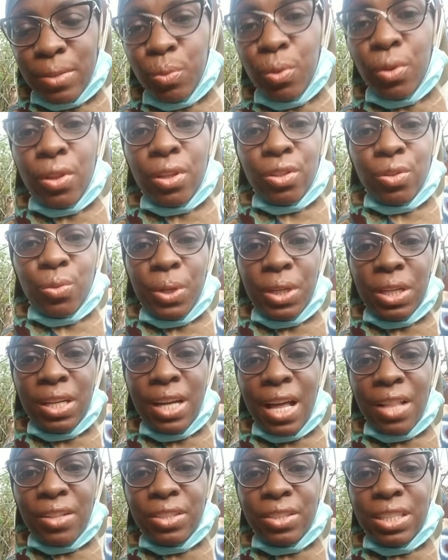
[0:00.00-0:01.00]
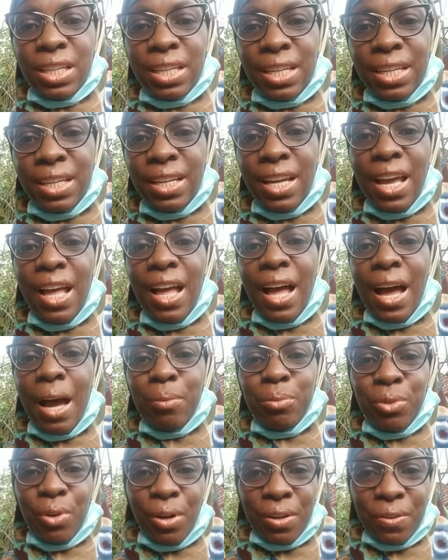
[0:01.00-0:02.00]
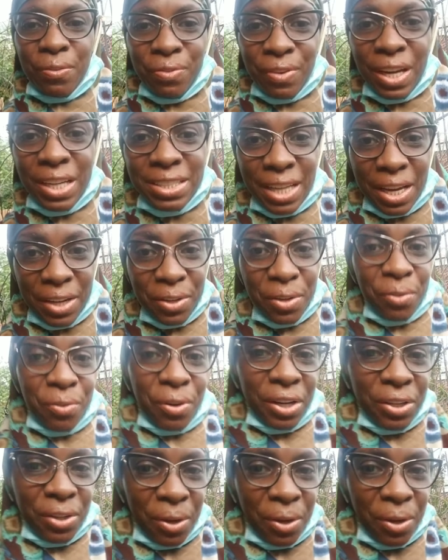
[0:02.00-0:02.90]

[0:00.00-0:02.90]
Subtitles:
the $20 ticket, I'm talking fast, I know, right?